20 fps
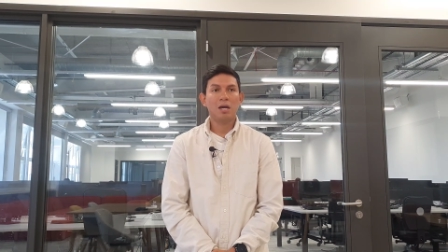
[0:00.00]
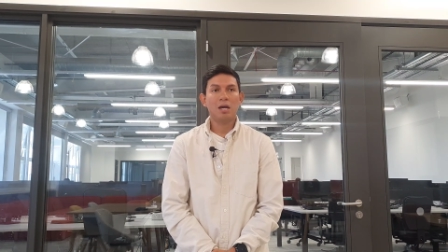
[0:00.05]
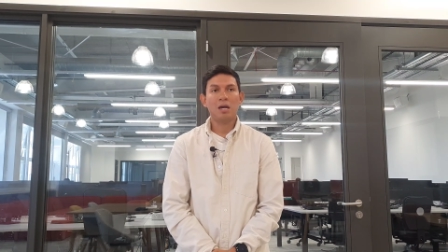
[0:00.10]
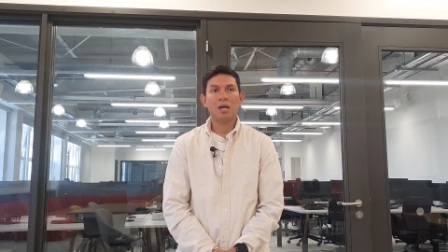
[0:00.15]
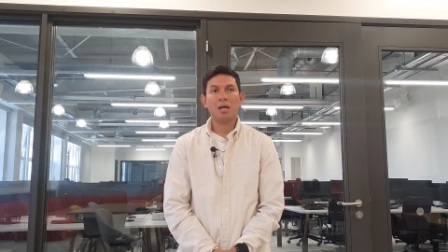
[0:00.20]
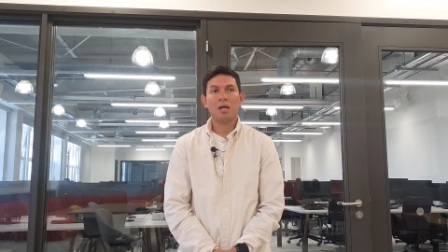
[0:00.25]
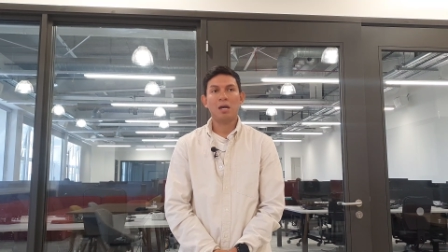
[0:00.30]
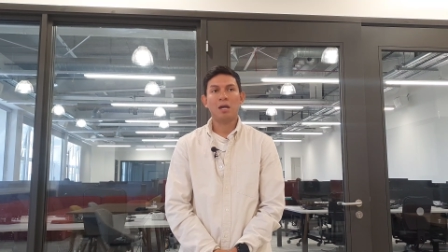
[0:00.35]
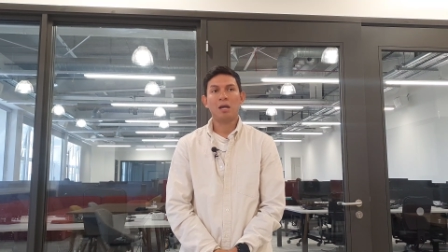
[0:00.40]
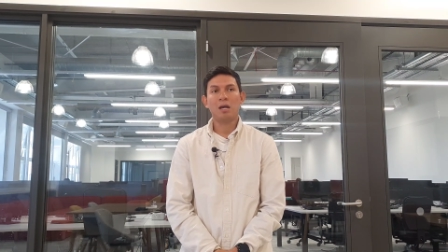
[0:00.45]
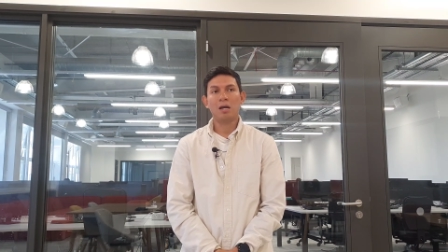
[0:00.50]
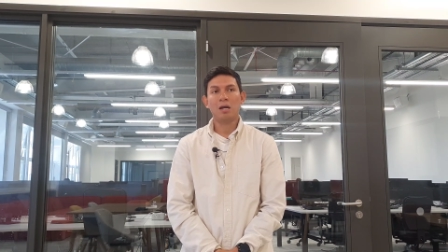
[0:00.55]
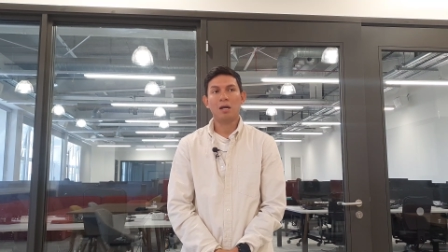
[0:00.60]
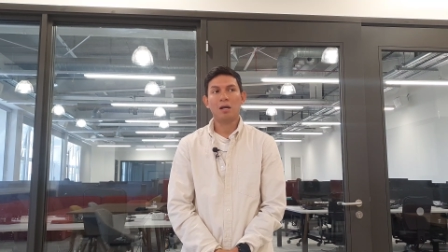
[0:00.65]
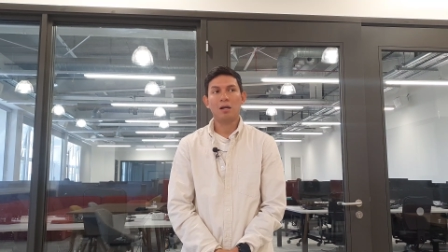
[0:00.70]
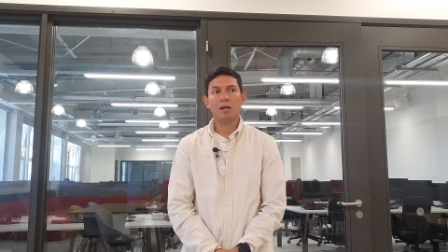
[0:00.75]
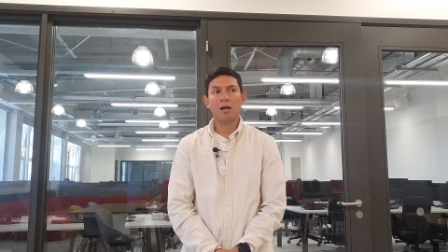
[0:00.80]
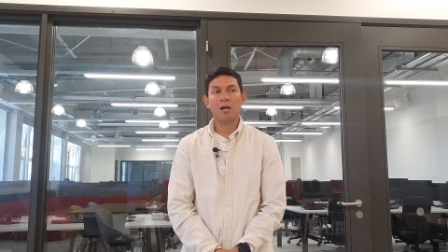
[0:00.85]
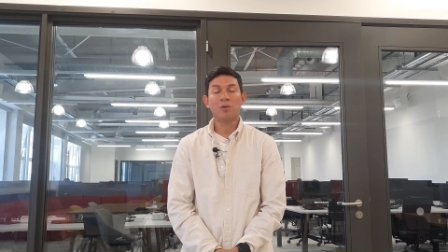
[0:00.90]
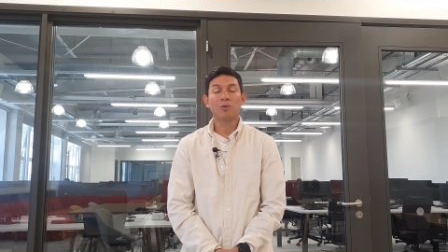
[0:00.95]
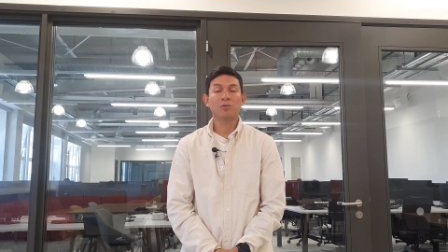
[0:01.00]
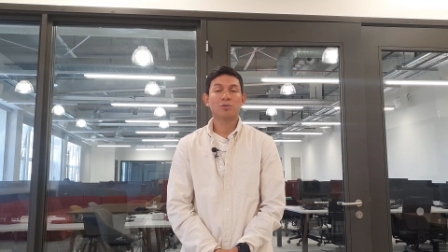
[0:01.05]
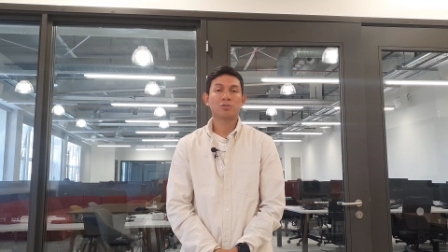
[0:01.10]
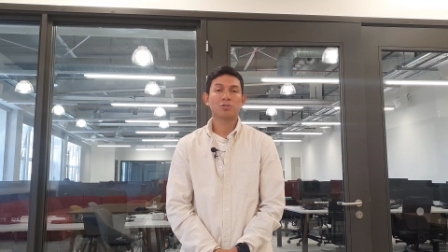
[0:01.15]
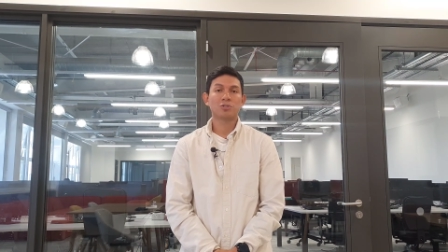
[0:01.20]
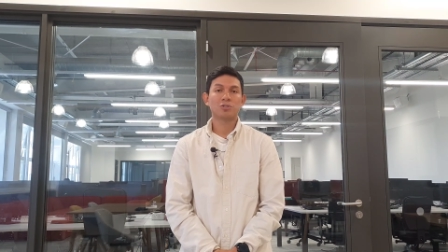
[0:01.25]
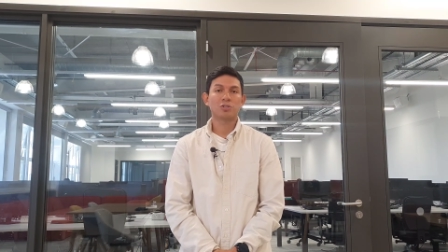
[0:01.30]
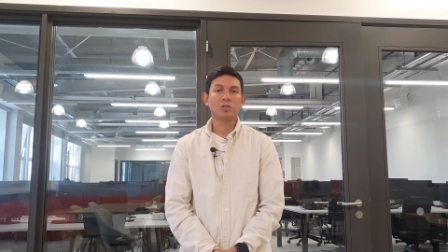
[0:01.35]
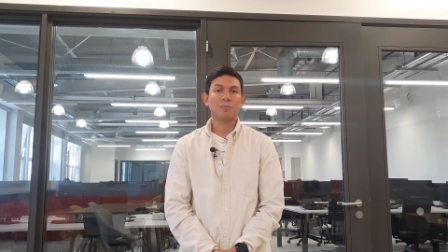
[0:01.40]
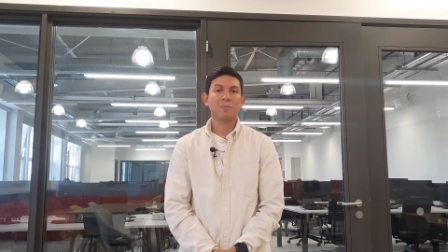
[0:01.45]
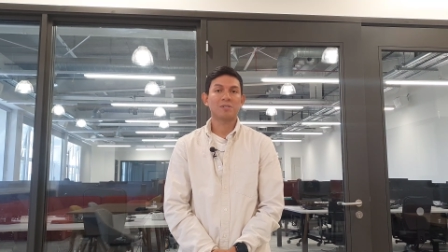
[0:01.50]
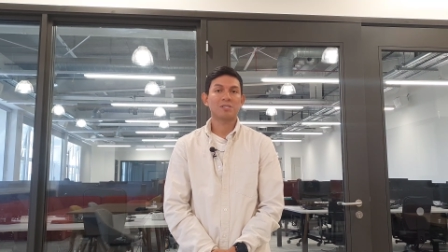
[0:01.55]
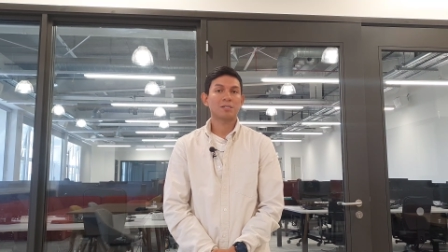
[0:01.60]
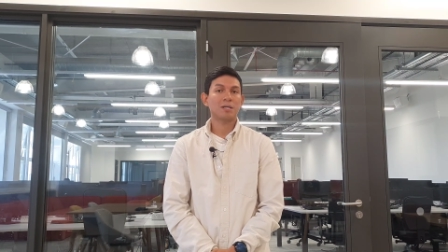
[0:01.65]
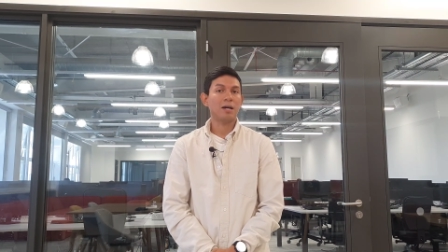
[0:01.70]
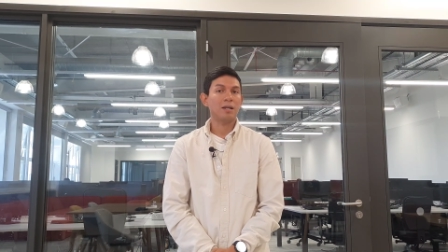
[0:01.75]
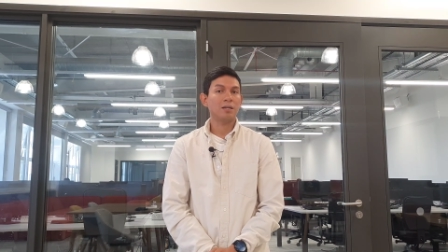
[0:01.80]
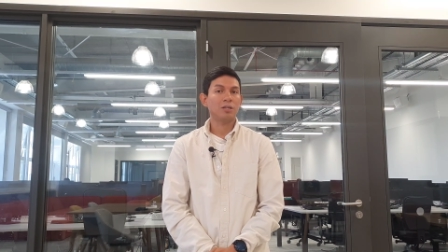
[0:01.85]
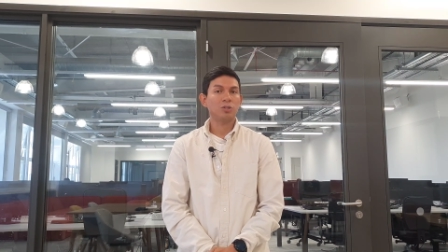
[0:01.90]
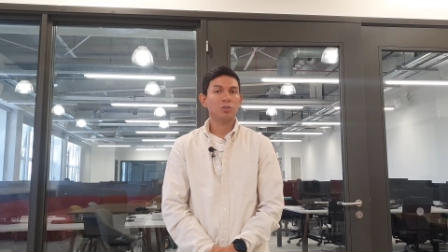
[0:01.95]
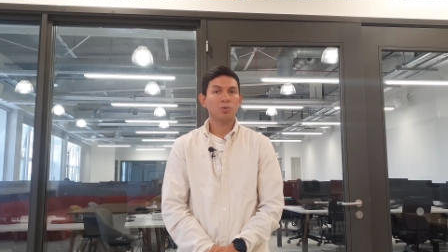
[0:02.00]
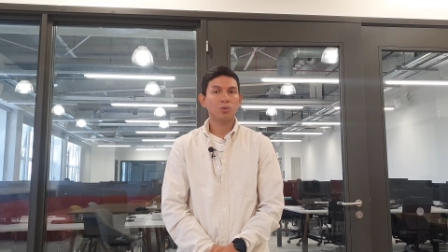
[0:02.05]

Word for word: uh, and also some scanning